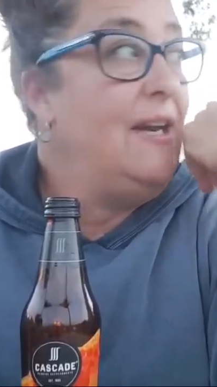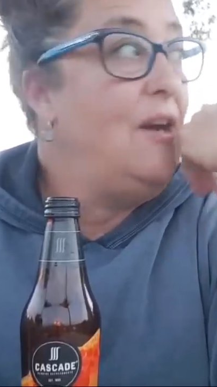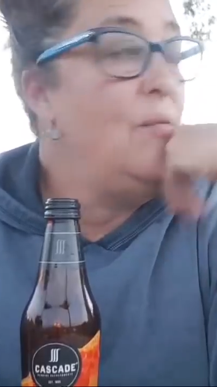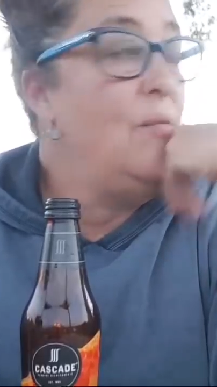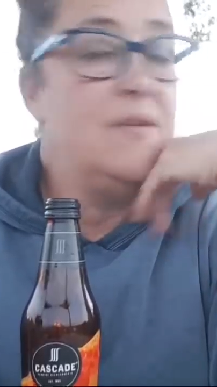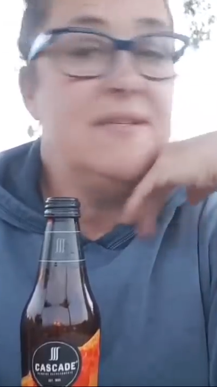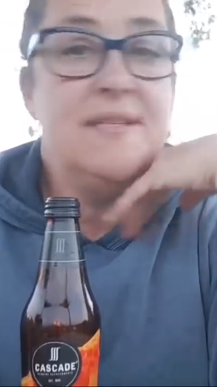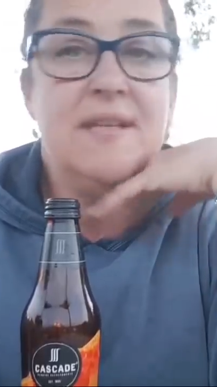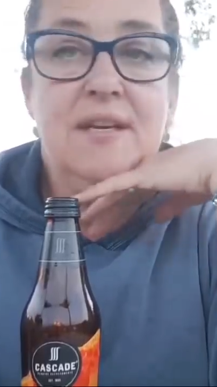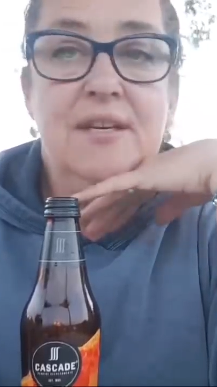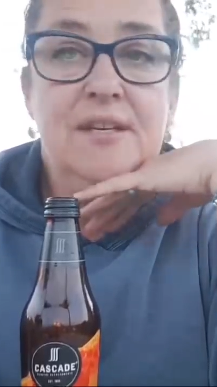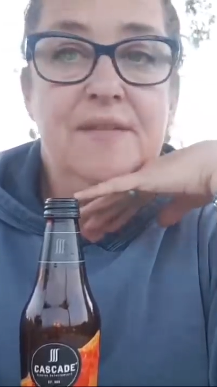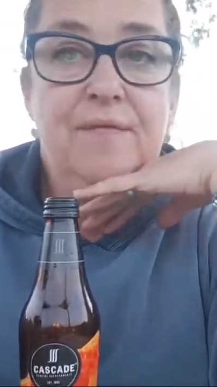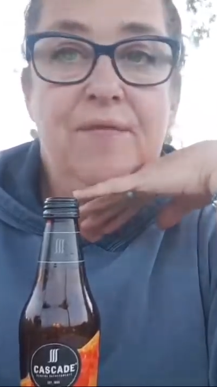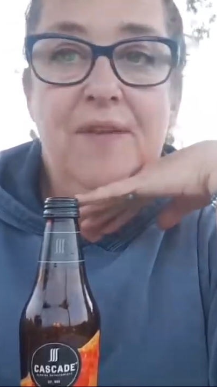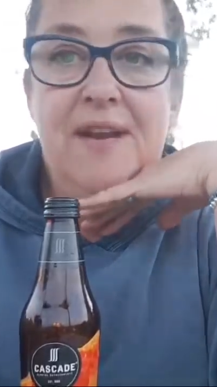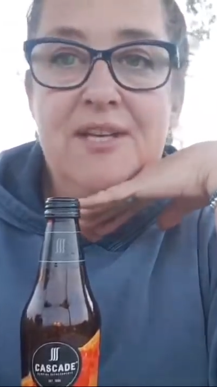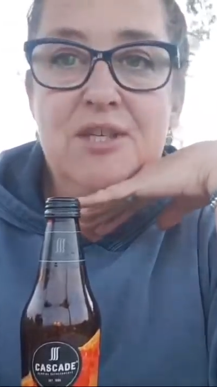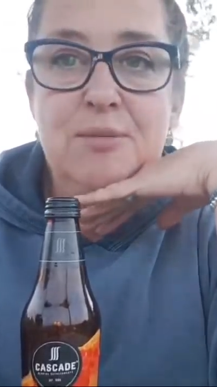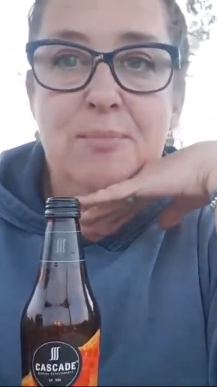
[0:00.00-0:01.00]
I wasn't going to
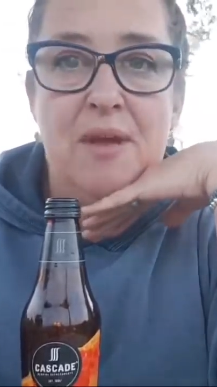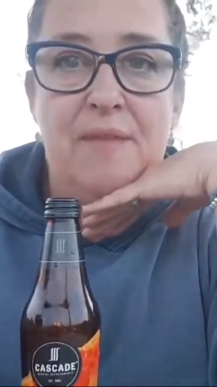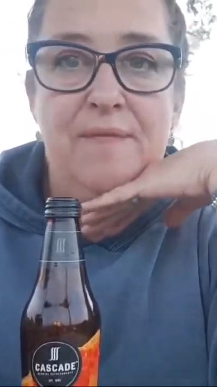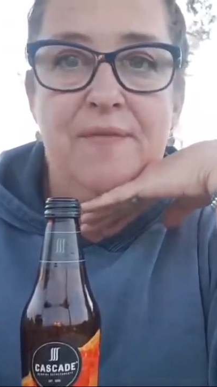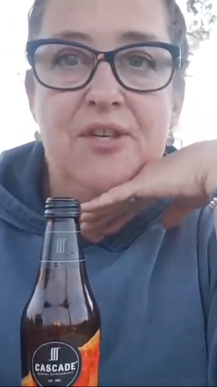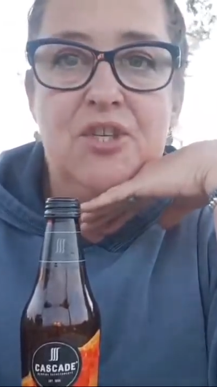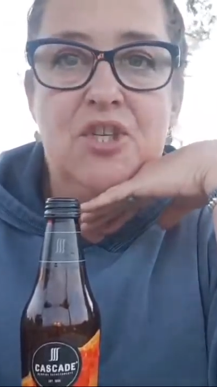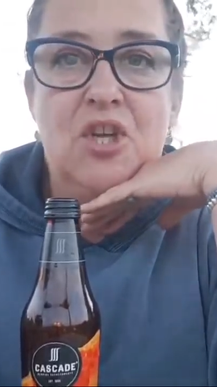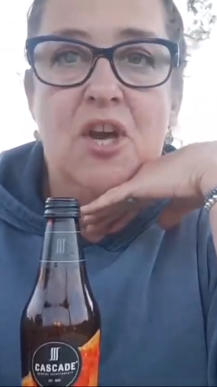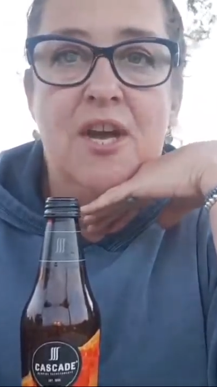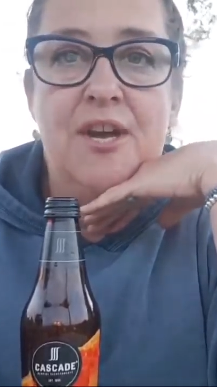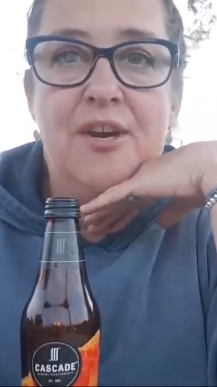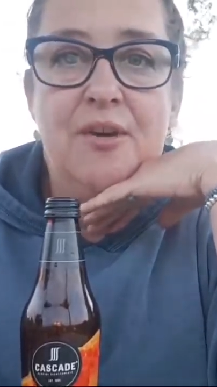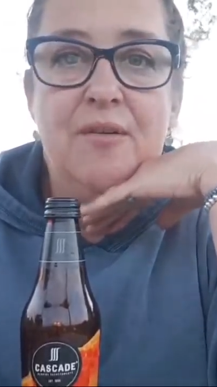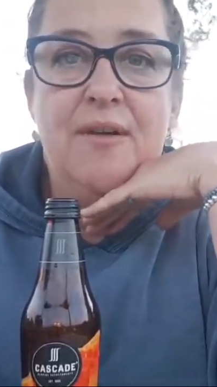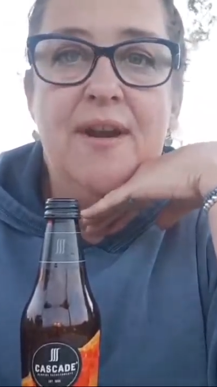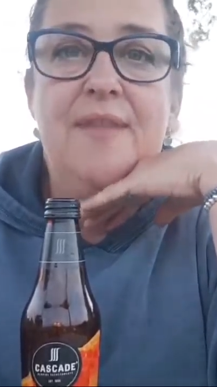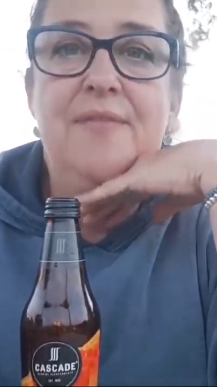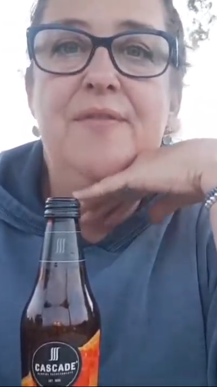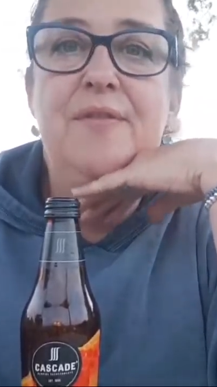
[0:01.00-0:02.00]
flash my
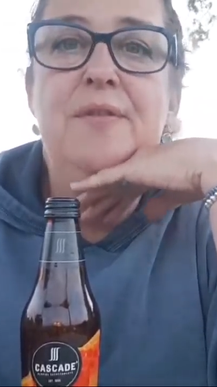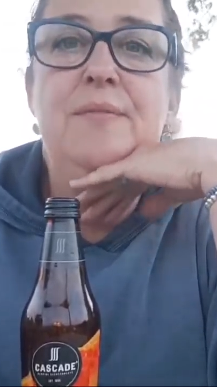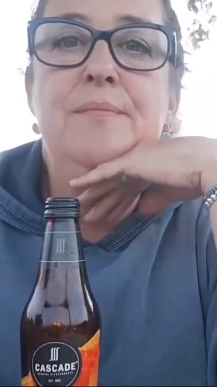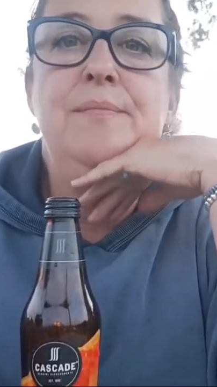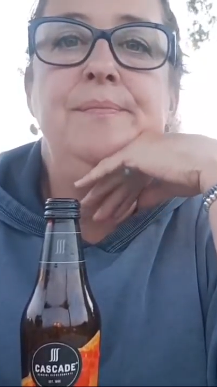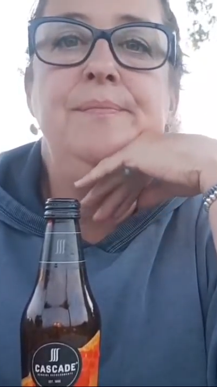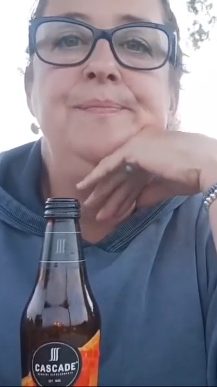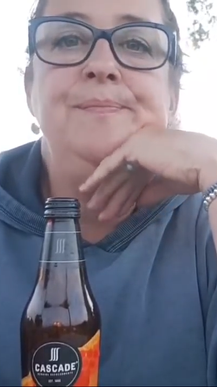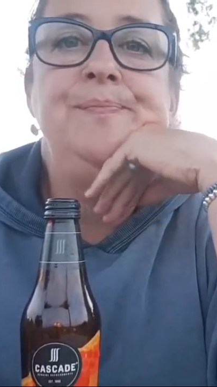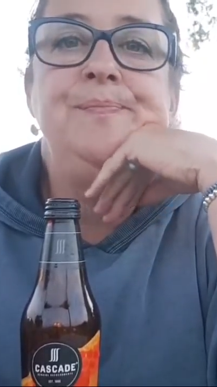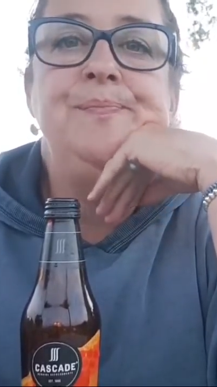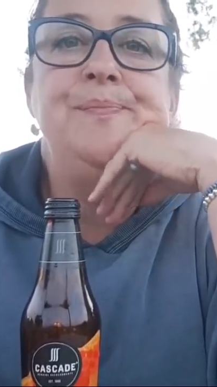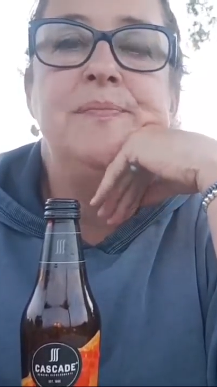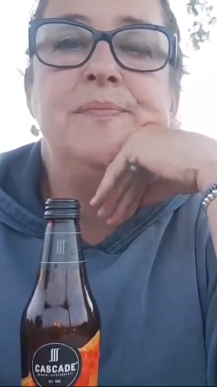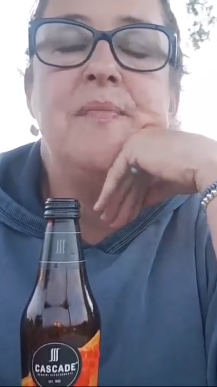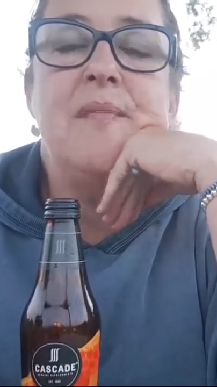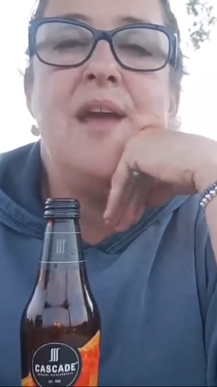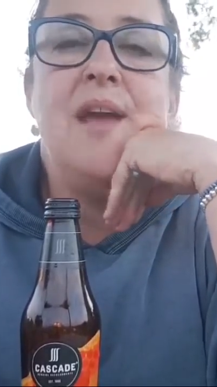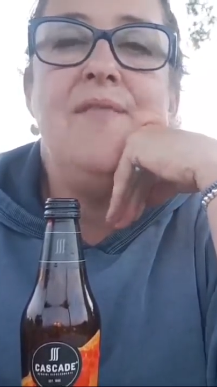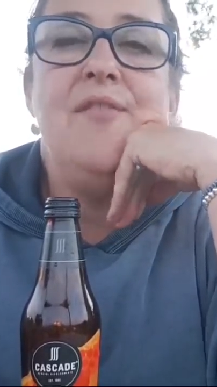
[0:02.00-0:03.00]
vagina at them.
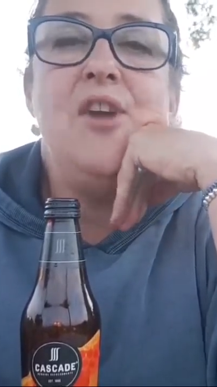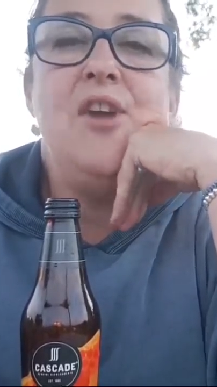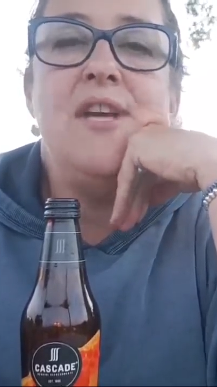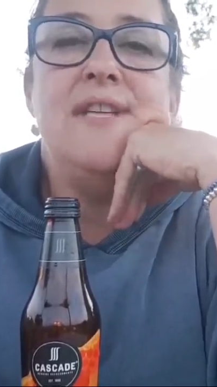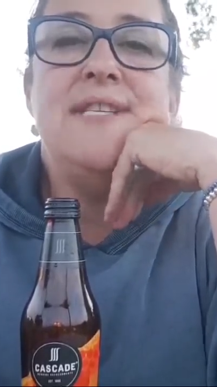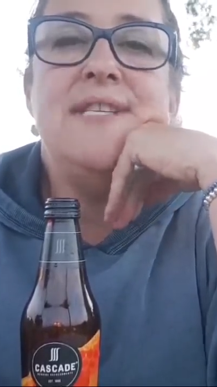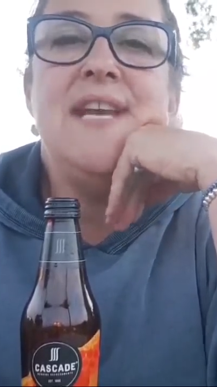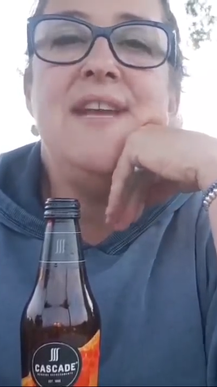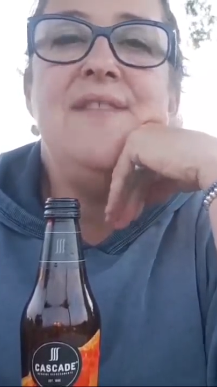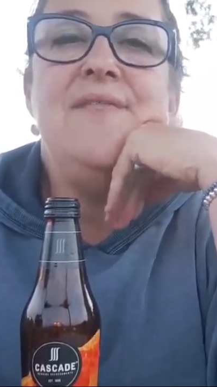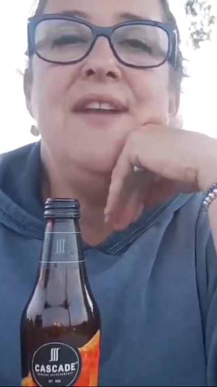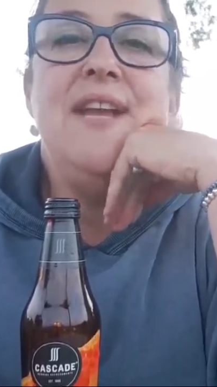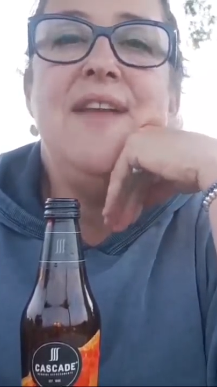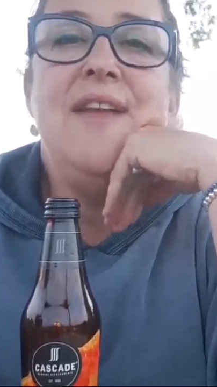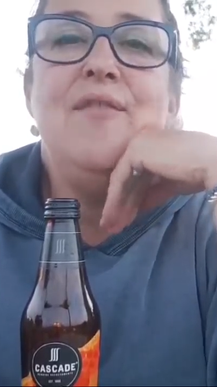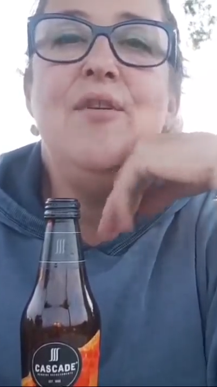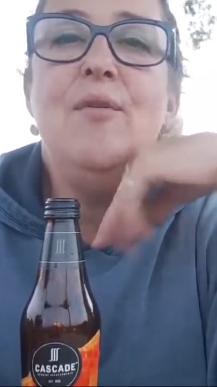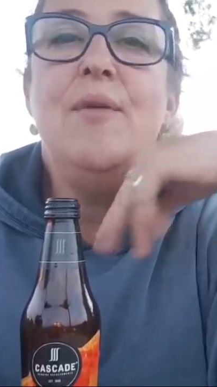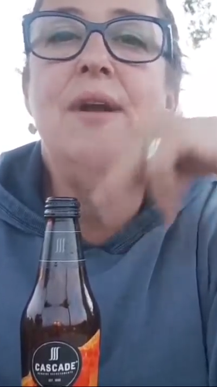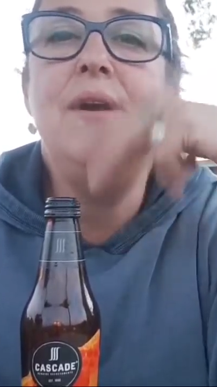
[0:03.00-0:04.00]
Have a nice evening,
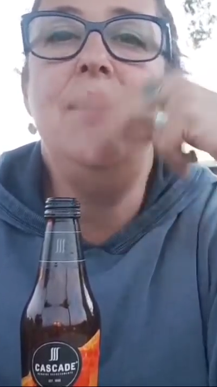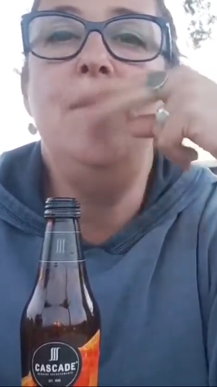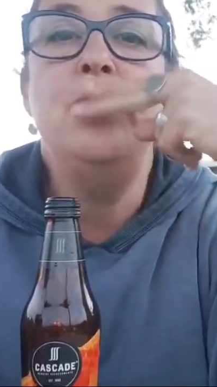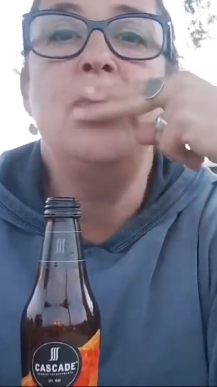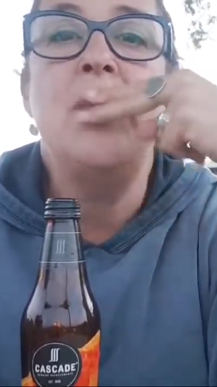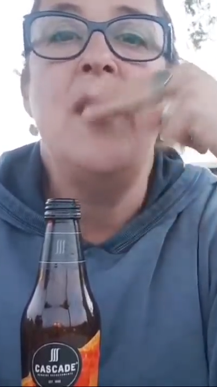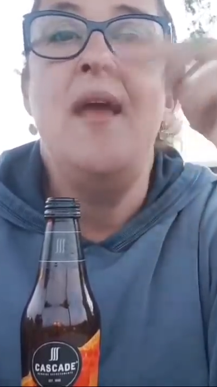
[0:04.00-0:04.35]
everyone.